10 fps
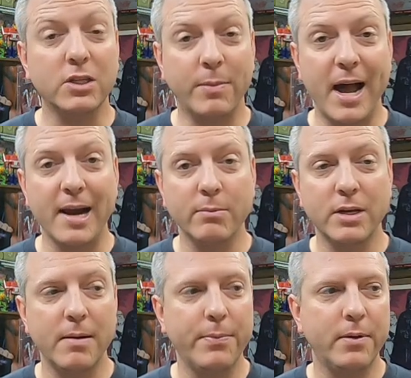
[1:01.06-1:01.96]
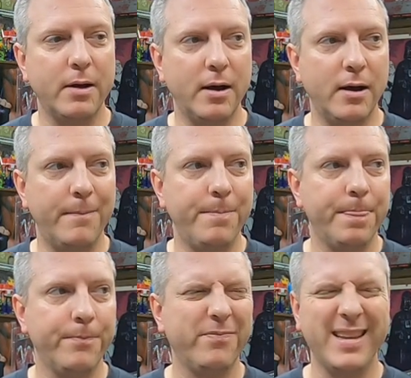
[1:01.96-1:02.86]
some items up, uh,
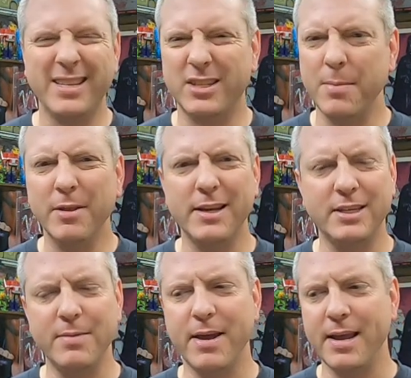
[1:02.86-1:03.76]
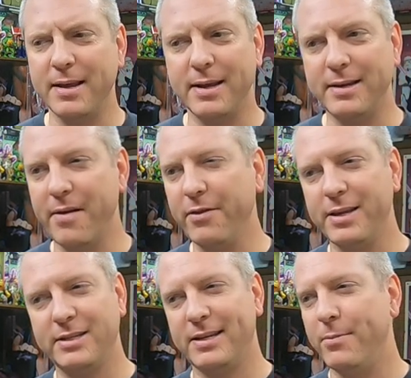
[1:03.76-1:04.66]
it stimulates eBay. It
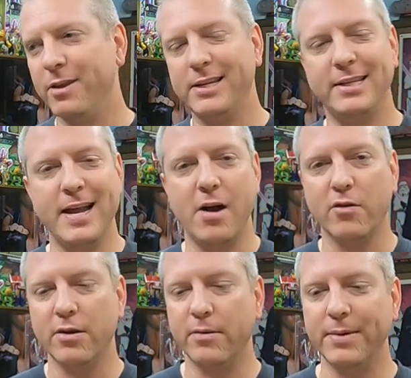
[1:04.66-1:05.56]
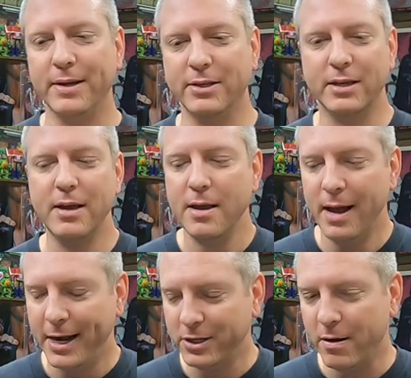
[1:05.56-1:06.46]
definitely stimulates the algorithm because
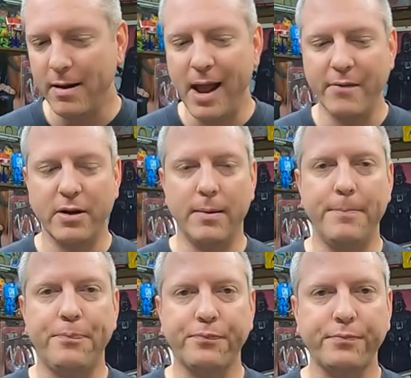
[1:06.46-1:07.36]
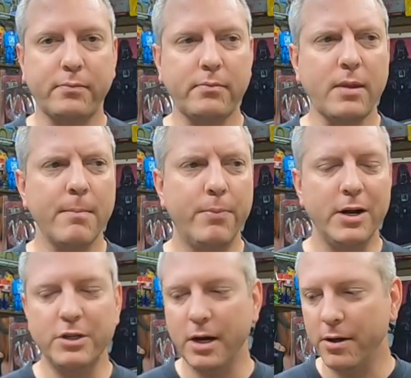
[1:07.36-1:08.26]
I started having a
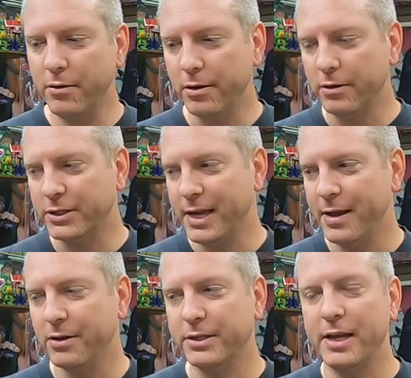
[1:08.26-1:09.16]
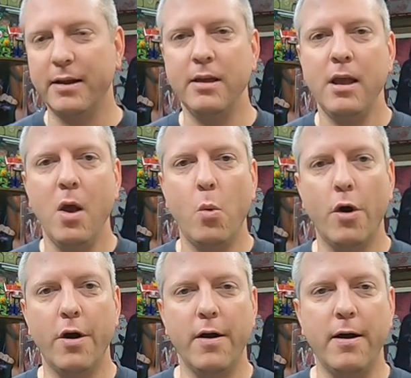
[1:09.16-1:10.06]
bunch of other little sales that
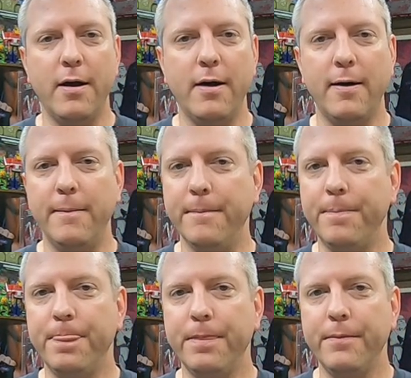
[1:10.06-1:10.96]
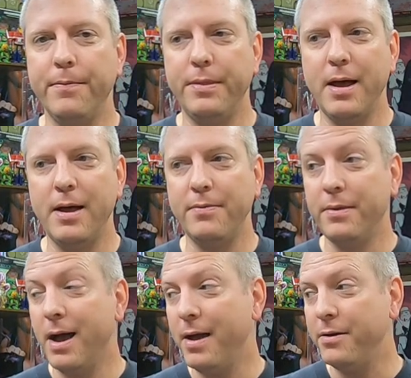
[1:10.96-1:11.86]
were uh, not
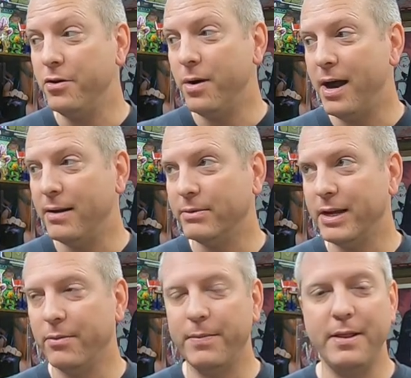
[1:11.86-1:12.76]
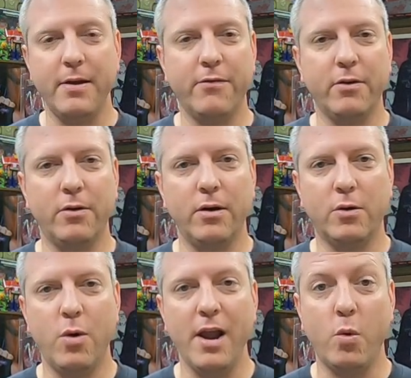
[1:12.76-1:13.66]
not new items. They were been there for
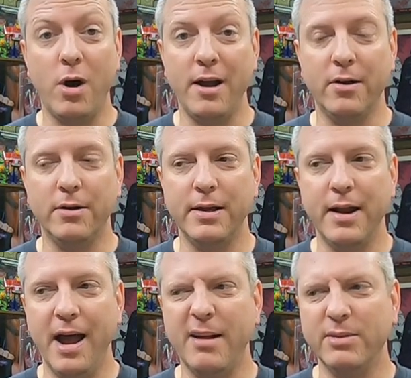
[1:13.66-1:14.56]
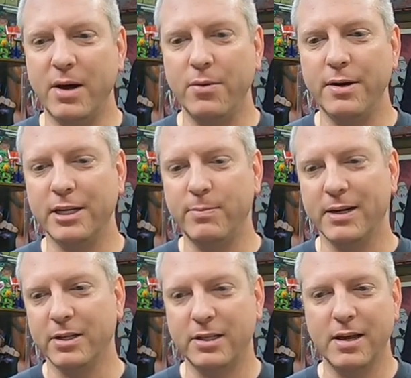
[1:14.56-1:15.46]
quite a while and items I wouldn't
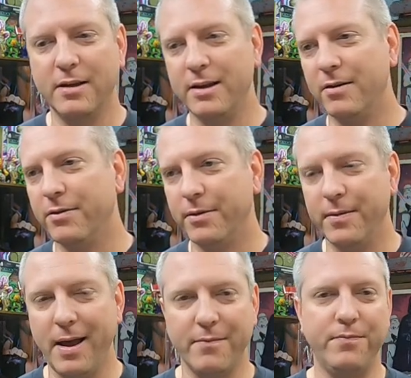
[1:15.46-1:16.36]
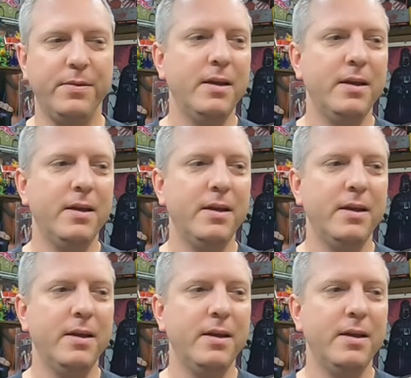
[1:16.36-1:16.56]
expect to sell. You know, I